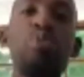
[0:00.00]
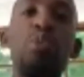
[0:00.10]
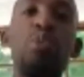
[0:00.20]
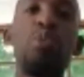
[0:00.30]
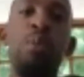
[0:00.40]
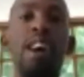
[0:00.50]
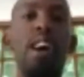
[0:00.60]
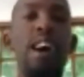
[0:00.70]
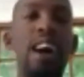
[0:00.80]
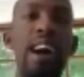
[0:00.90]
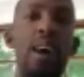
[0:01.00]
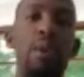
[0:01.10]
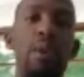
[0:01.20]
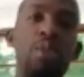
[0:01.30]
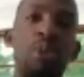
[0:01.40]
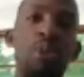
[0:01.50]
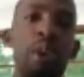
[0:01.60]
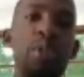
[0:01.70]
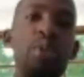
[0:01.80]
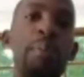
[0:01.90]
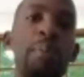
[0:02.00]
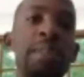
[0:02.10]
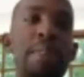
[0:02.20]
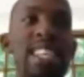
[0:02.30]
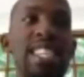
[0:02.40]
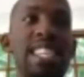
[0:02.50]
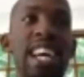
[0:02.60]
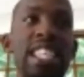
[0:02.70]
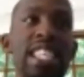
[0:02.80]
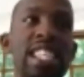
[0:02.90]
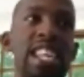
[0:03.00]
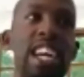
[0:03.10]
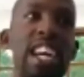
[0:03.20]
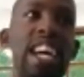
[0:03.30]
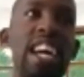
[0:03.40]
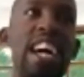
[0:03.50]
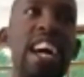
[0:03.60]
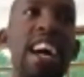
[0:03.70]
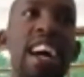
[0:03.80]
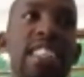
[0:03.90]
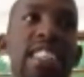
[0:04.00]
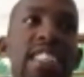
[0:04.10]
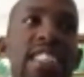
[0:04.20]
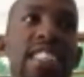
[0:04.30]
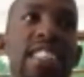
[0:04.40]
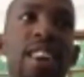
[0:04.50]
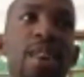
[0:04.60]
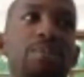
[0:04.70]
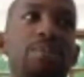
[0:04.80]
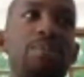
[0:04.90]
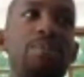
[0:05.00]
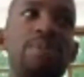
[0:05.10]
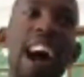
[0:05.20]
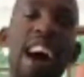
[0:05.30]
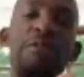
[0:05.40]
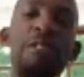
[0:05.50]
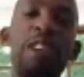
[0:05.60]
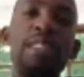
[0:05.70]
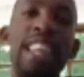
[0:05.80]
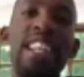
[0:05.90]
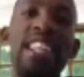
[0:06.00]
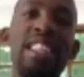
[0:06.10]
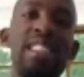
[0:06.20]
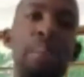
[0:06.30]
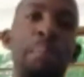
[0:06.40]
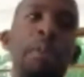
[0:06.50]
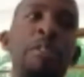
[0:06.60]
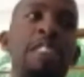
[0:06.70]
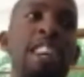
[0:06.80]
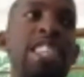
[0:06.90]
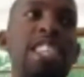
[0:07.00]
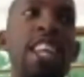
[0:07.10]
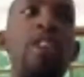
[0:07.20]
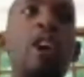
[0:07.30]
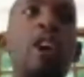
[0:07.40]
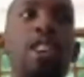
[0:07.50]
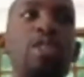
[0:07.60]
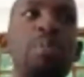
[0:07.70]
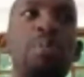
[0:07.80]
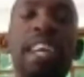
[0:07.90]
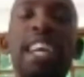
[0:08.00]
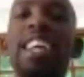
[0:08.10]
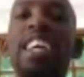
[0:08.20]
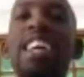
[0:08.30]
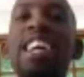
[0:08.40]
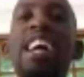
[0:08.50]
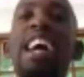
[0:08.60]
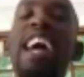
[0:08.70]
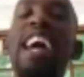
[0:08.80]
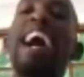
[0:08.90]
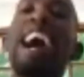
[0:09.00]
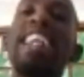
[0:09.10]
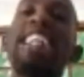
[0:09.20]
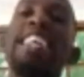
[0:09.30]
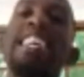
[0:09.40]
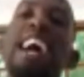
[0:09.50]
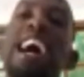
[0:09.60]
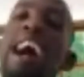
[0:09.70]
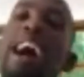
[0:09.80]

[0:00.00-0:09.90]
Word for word: major thing is for me to go back to school. I want to go and complete my studies. And, you know, I feel that it is a privilege and an honor to bring a